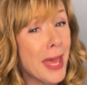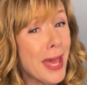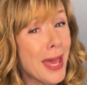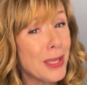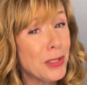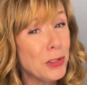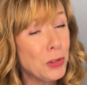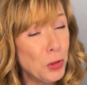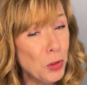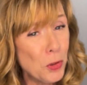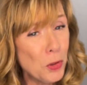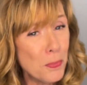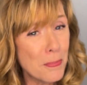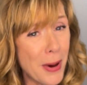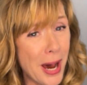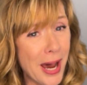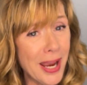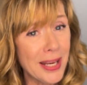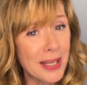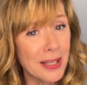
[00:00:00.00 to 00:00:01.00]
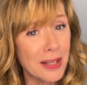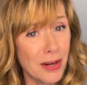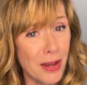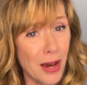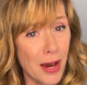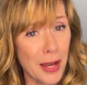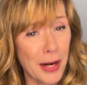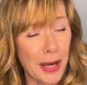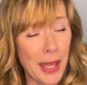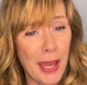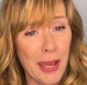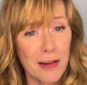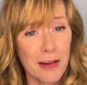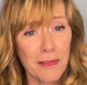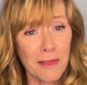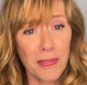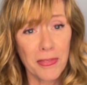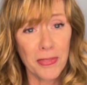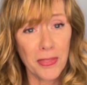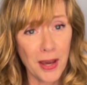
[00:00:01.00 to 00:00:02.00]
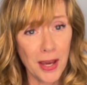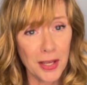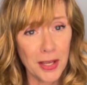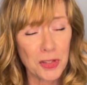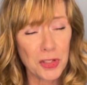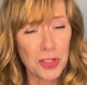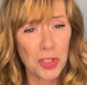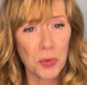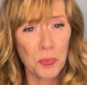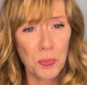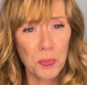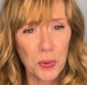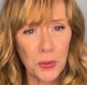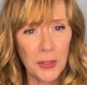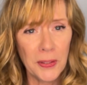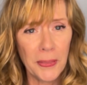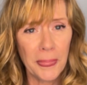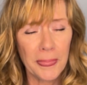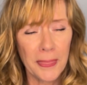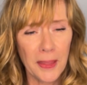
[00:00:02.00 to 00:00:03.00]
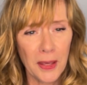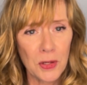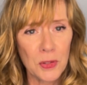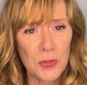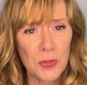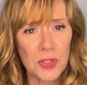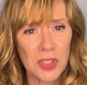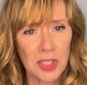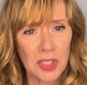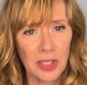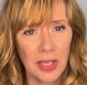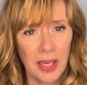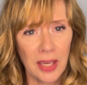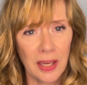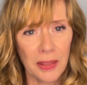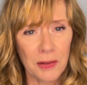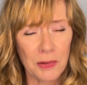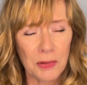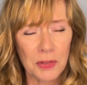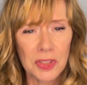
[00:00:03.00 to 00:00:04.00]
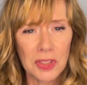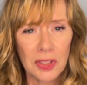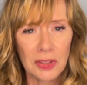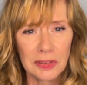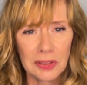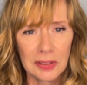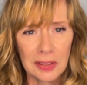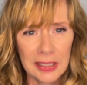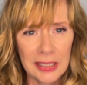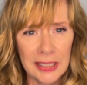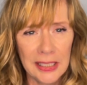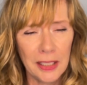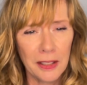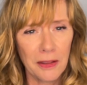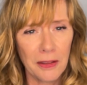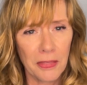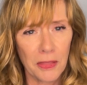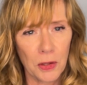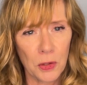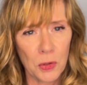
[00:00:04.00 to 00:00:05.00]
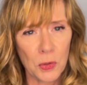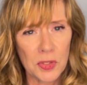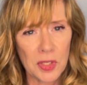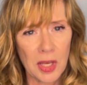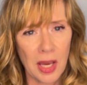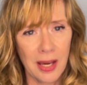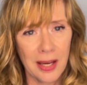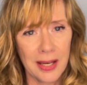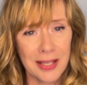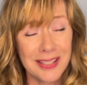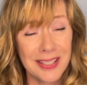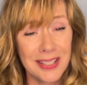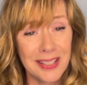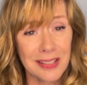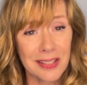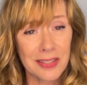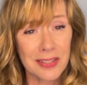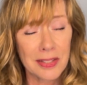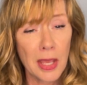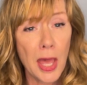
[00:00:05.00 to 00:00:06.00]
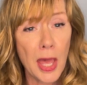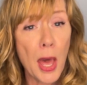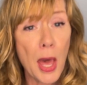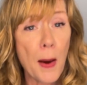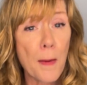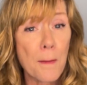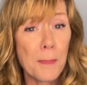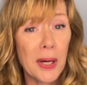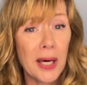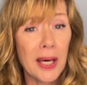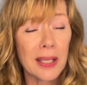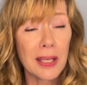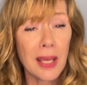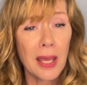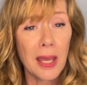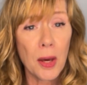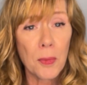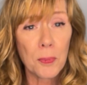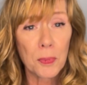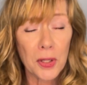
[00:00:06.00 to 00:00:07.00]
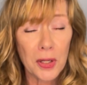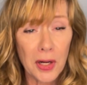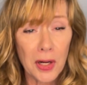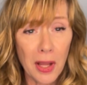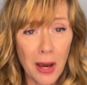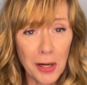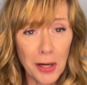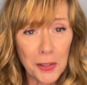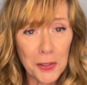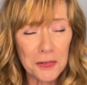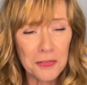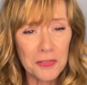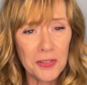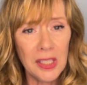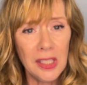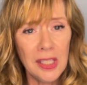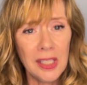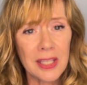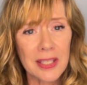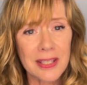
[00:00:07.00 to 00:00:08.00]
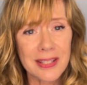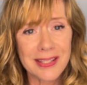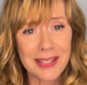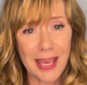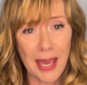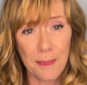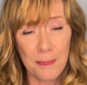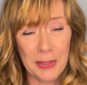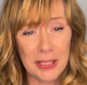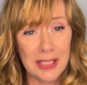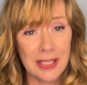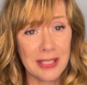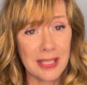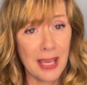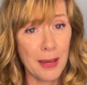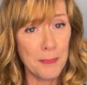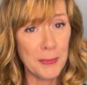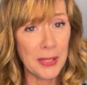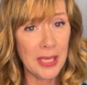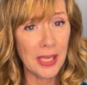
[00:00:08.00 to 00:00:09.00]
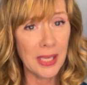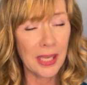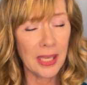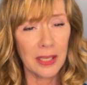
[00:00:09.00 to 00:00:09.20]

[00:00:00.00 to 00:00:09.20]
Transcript: You might not have thought to put those together, to link those ideas, but pornography is epidemic.